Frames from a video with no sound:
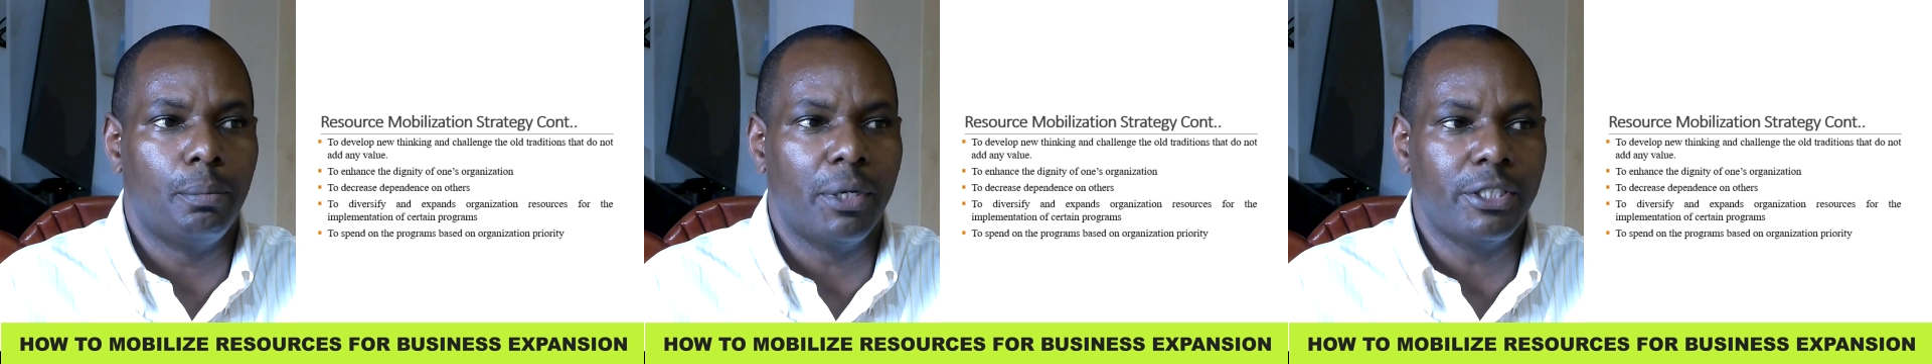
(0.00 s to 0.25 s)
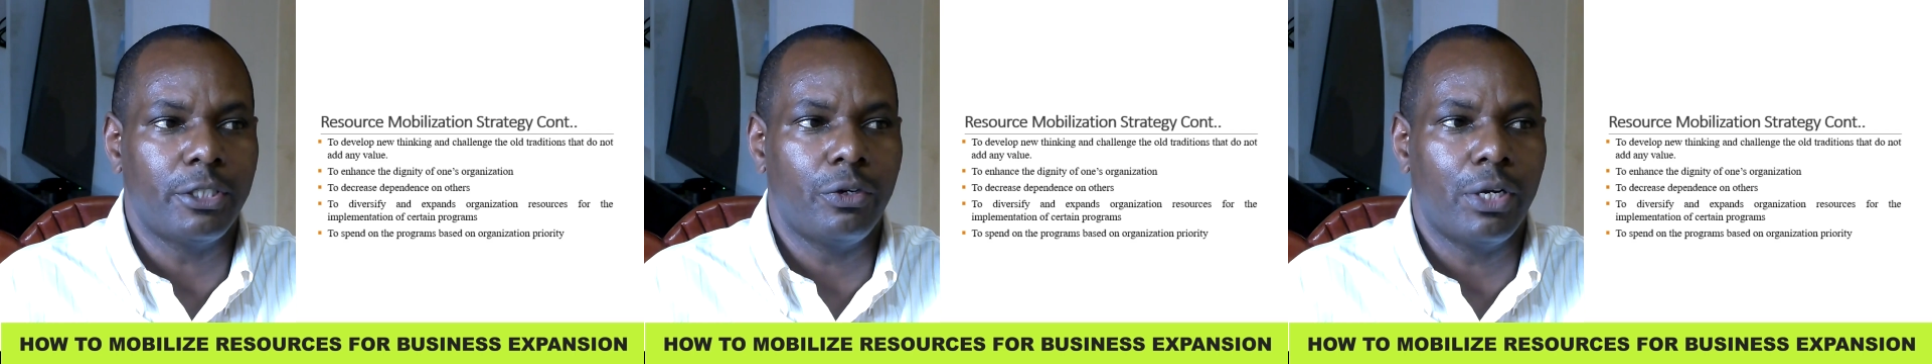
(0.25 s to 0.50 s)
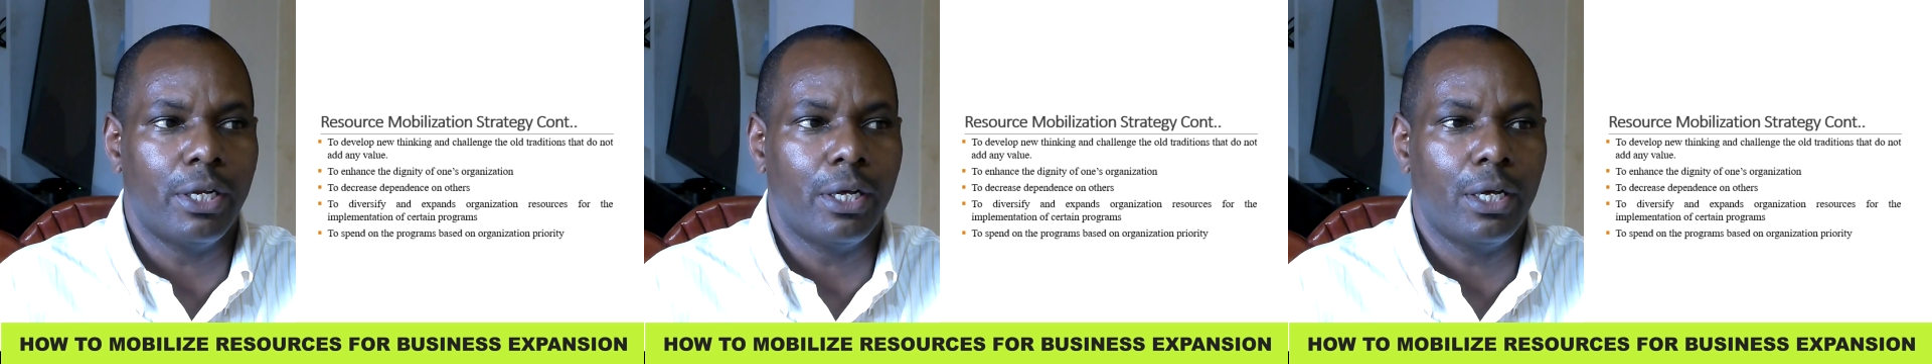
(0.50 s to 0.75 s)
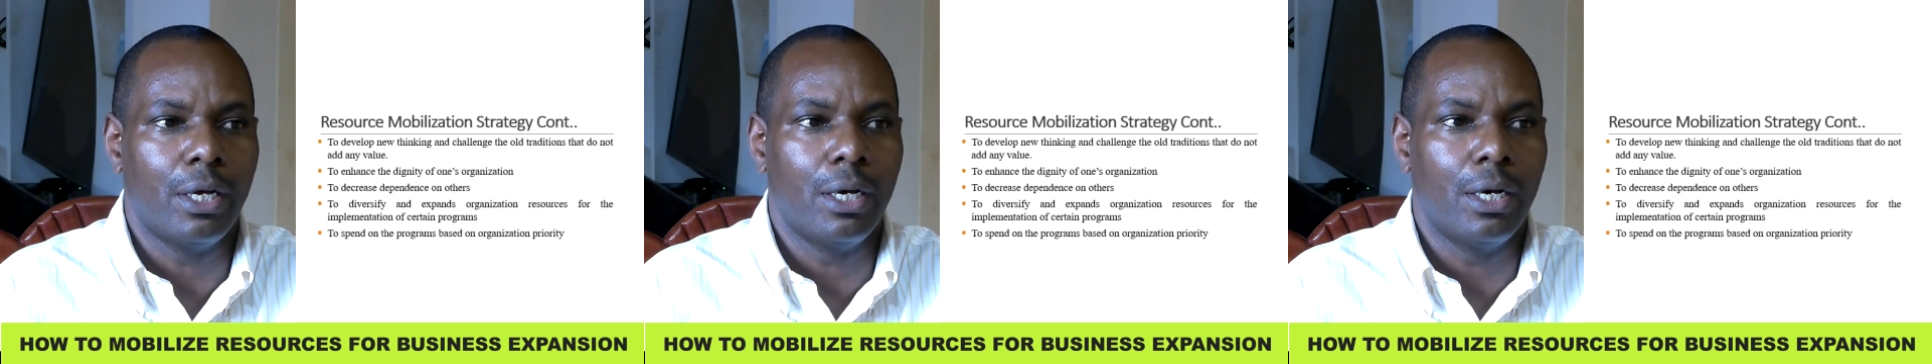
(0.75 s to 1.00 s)
particular
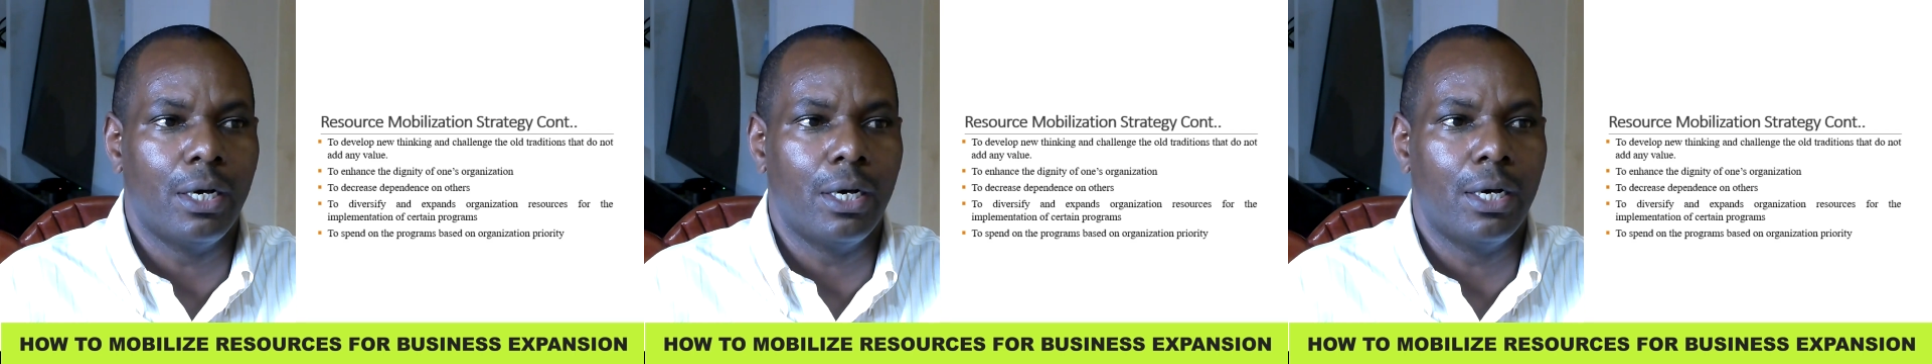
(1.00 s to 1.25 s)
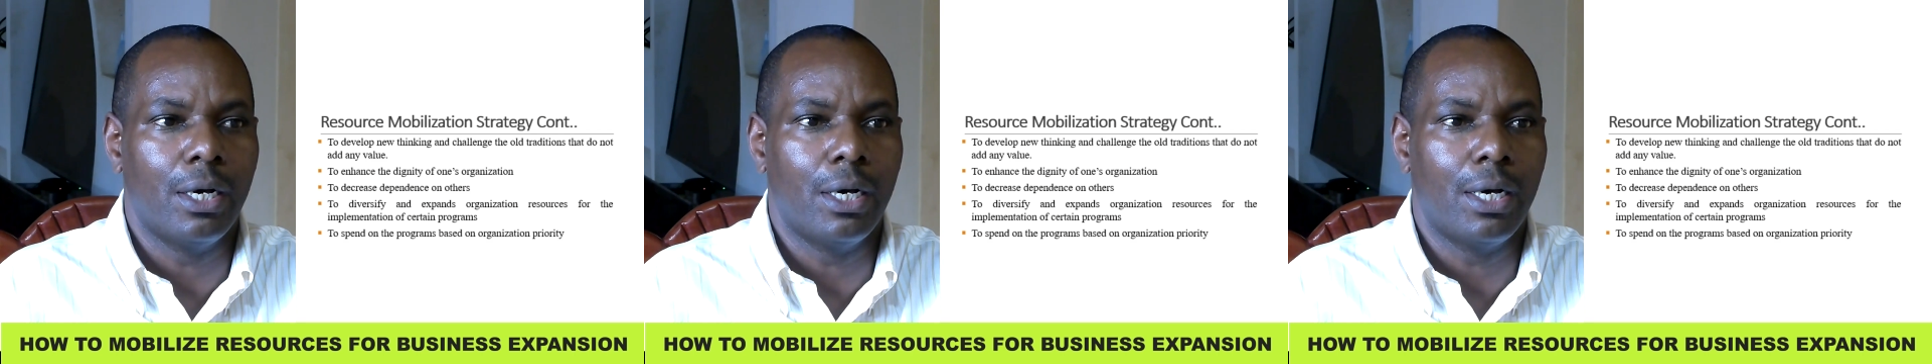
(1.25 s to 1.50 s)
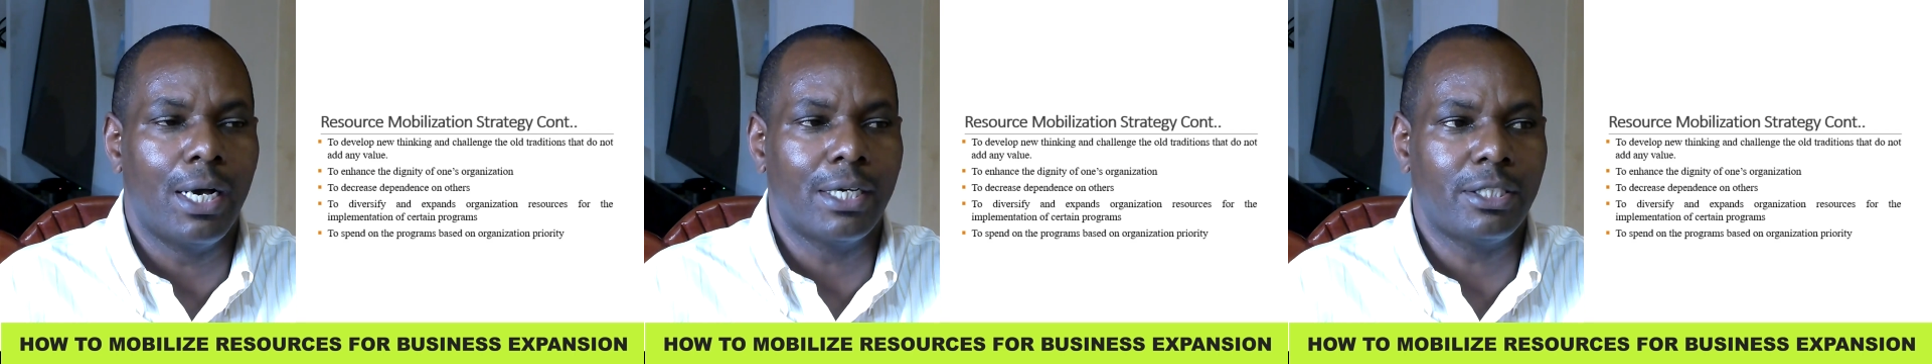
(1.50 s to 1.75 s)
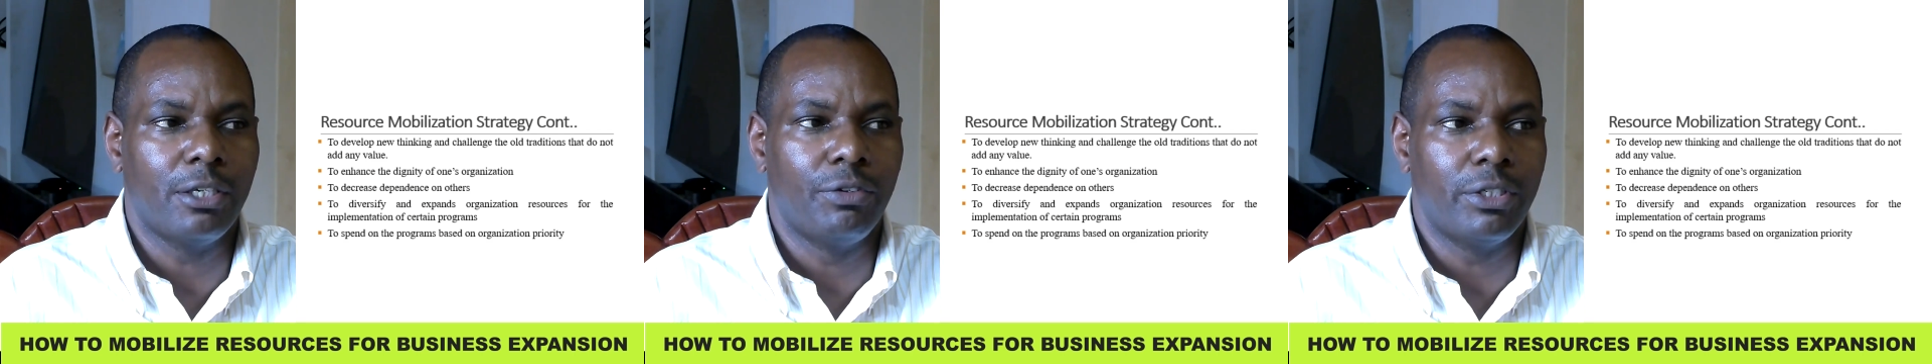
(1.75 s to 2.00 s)

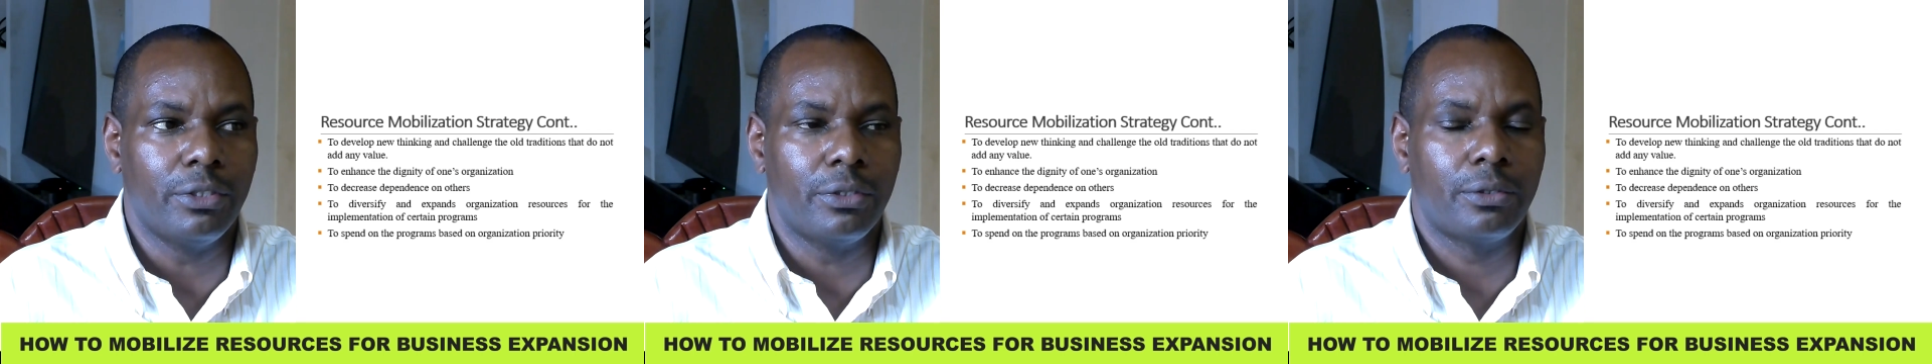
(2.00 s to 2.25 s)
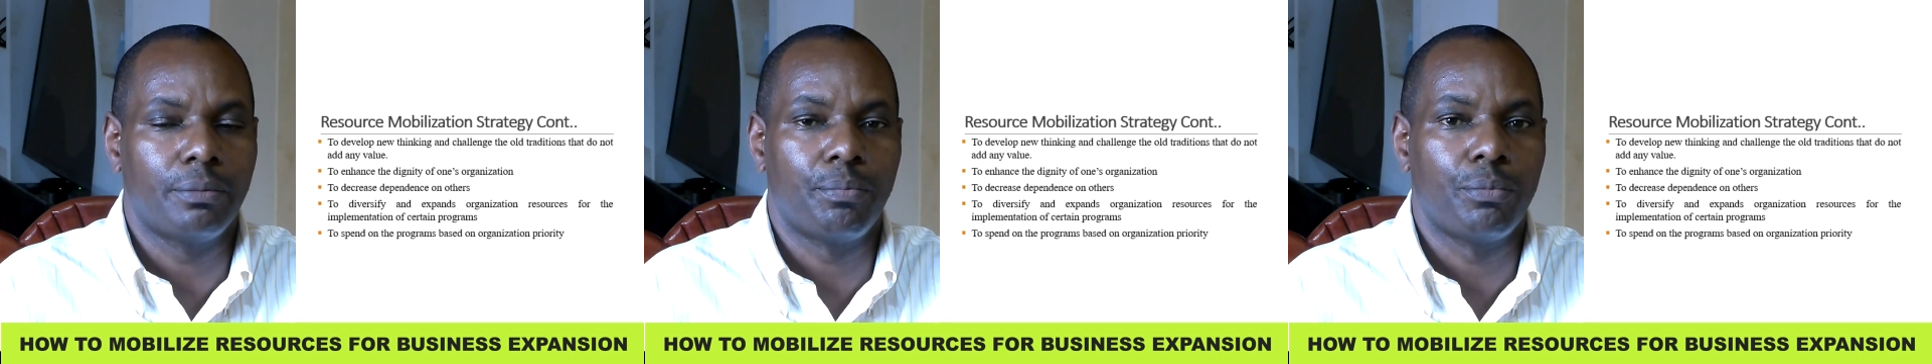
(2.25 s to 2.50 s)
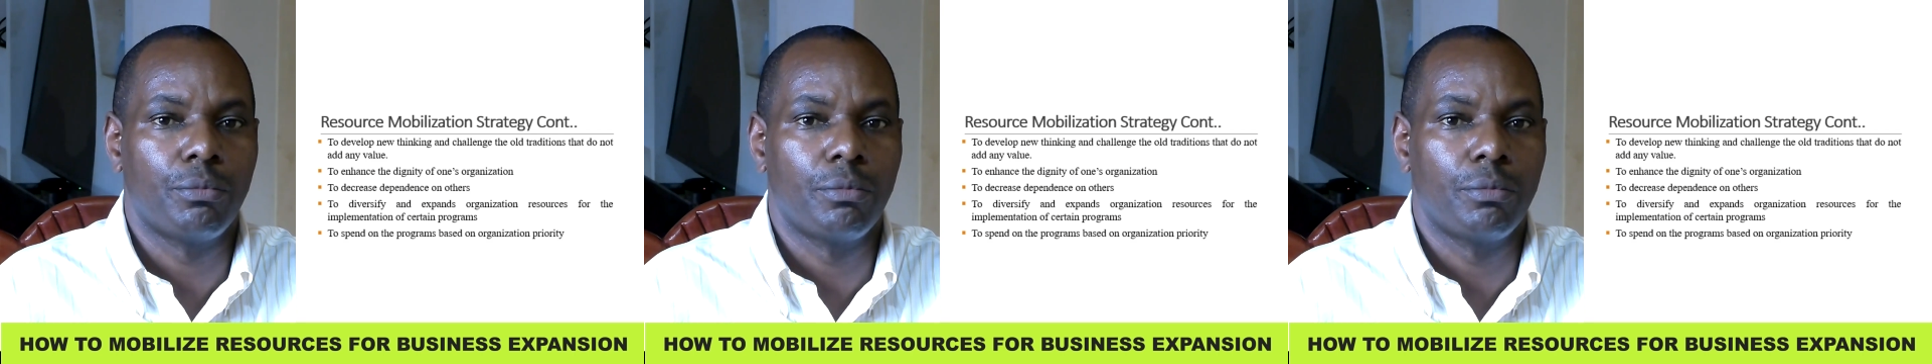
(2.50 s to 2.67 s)
activities.